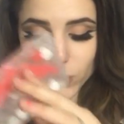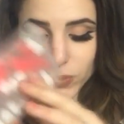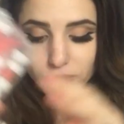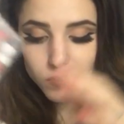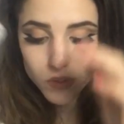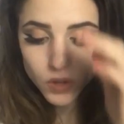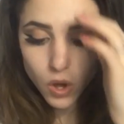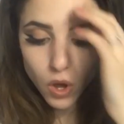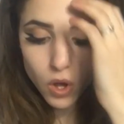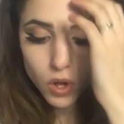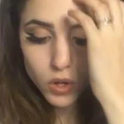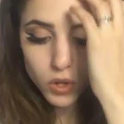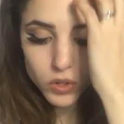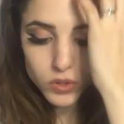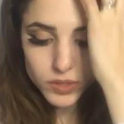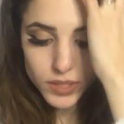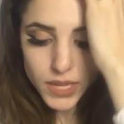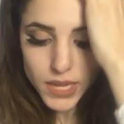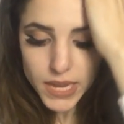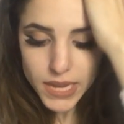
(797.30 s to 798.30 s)
was
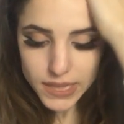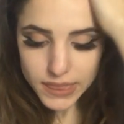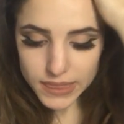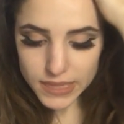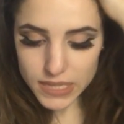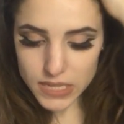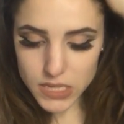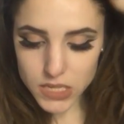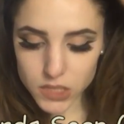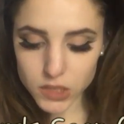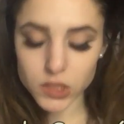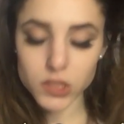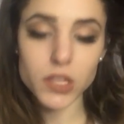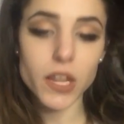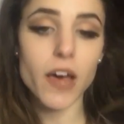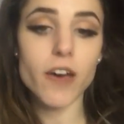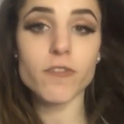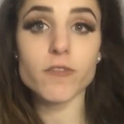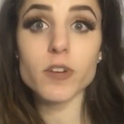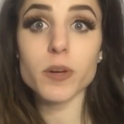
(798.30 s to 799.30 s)
called the
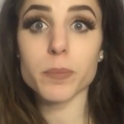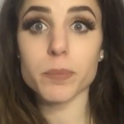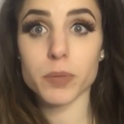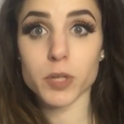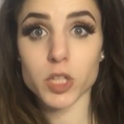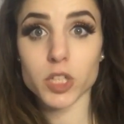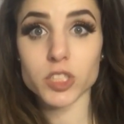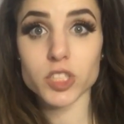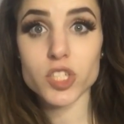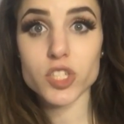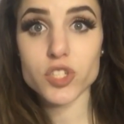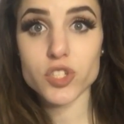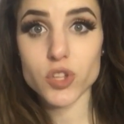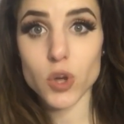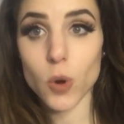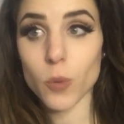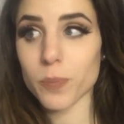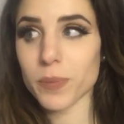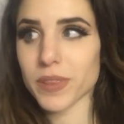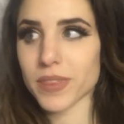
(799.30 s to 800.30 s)
Lovebird
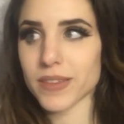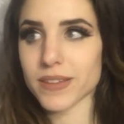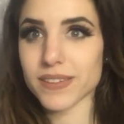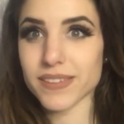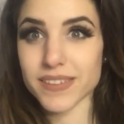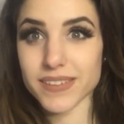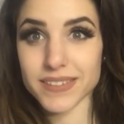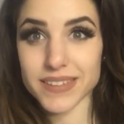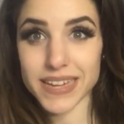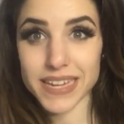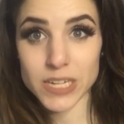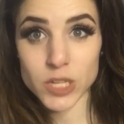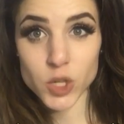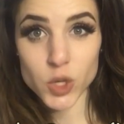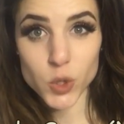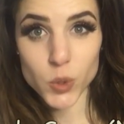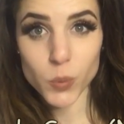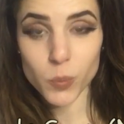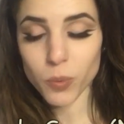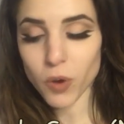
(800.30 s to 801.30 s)
Soap. This is a
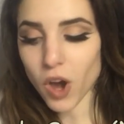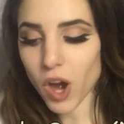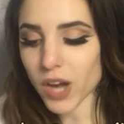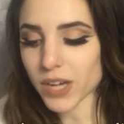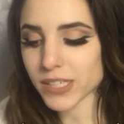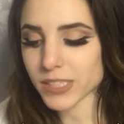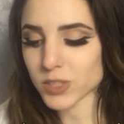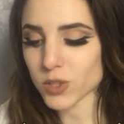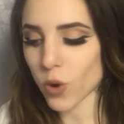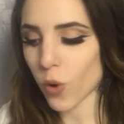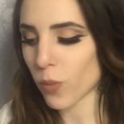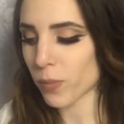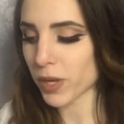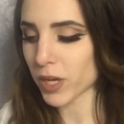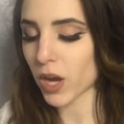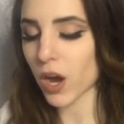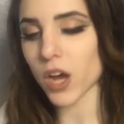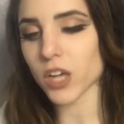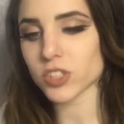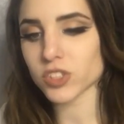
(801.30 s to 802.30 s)
new product. Oh
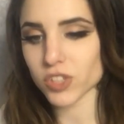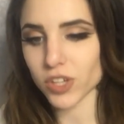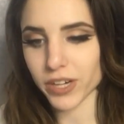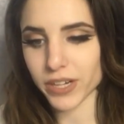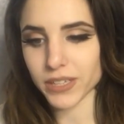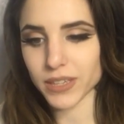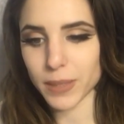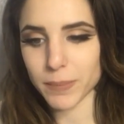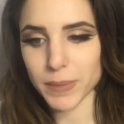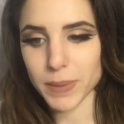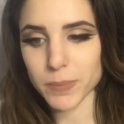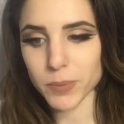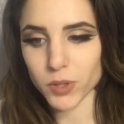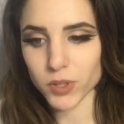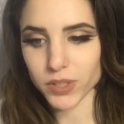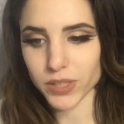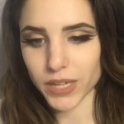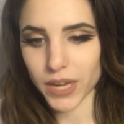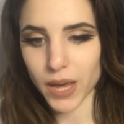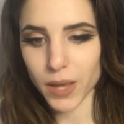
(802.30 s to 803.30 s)
my gosh, all right, let me
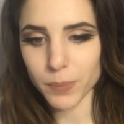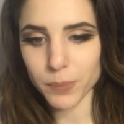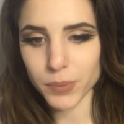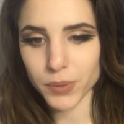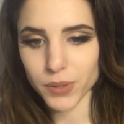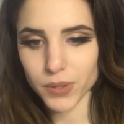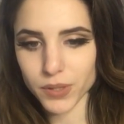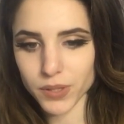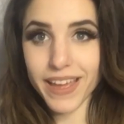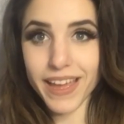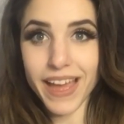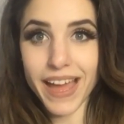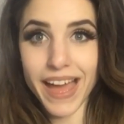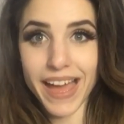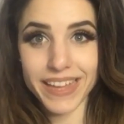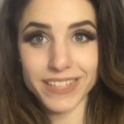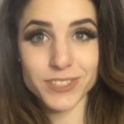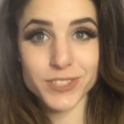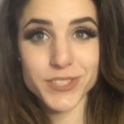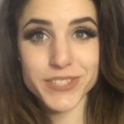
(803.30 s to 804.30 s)
pull it up.
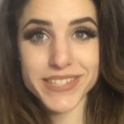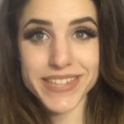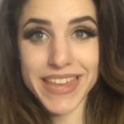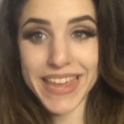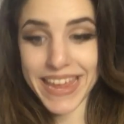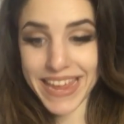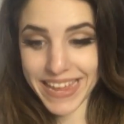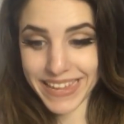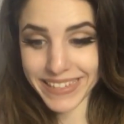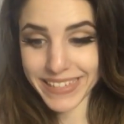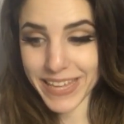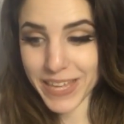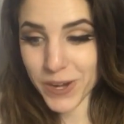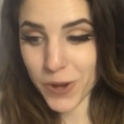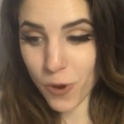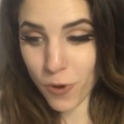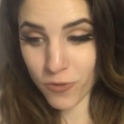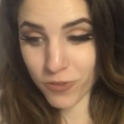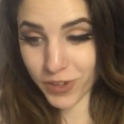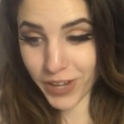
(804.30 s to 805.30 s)
I just can't get
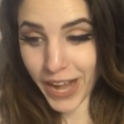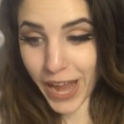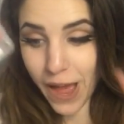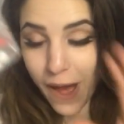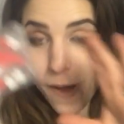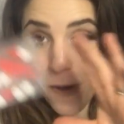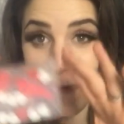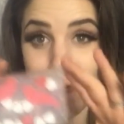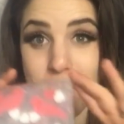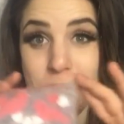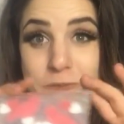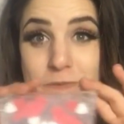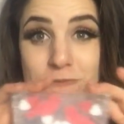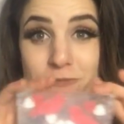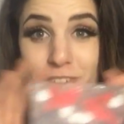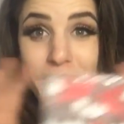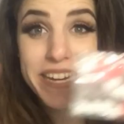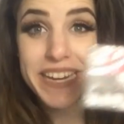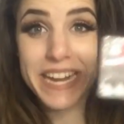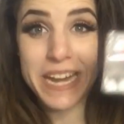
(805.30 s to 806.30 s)
over how
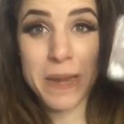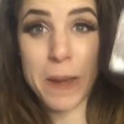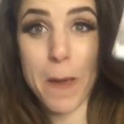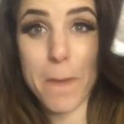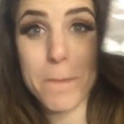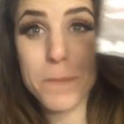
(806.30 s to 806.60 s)
freaking